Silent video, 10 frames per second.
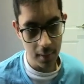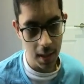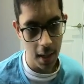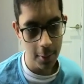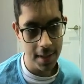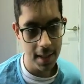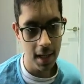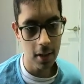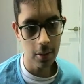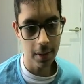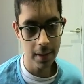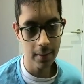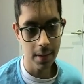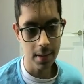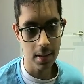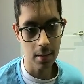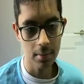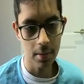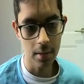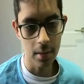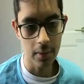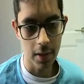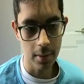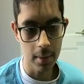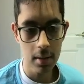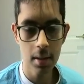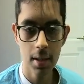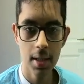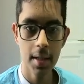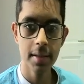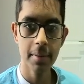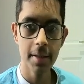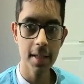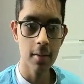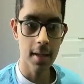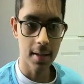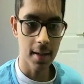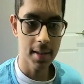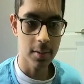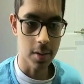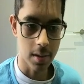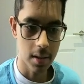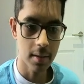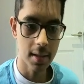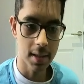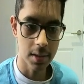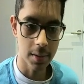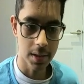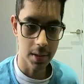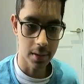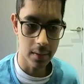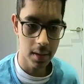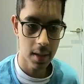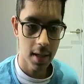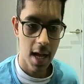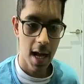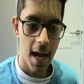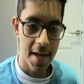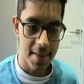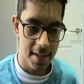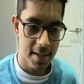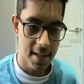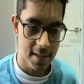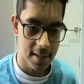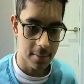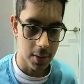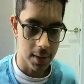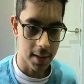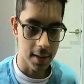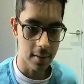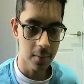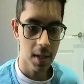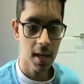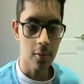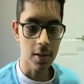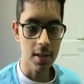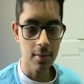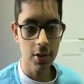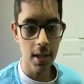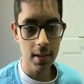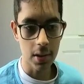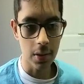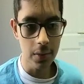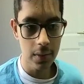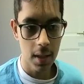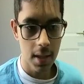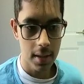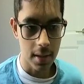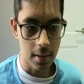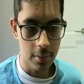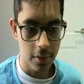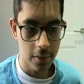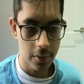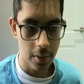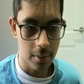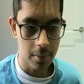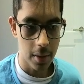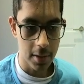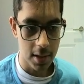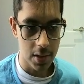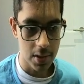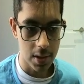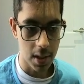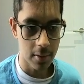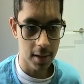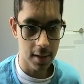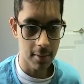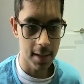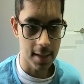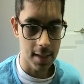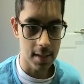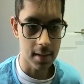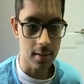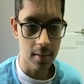And we set our previous variable to be equaling the letter which we're currently iterating over. And then here's the important thing. We subtract off the number of permutations generated by this letter.